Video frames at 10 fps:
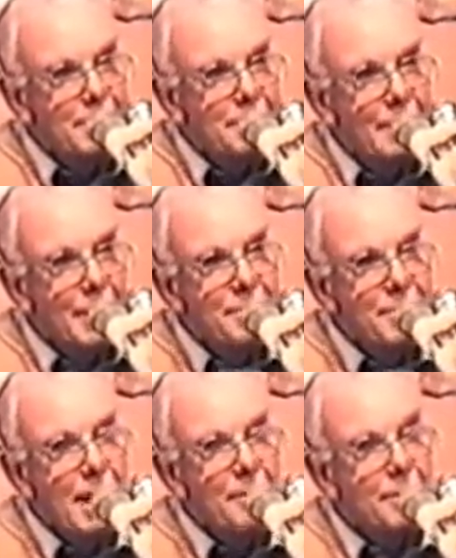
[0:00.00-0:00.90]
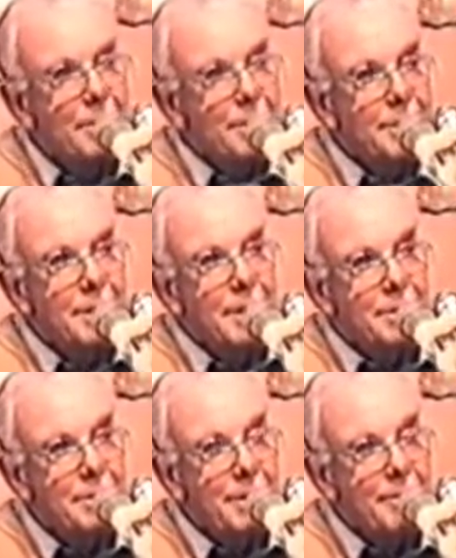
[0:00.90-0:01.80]
one has time to look at
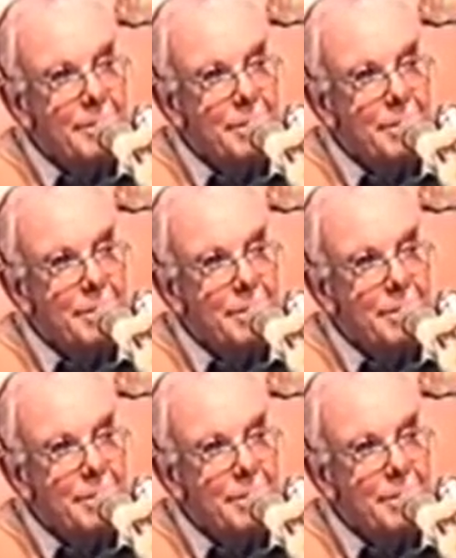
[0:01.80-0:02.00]
these lovely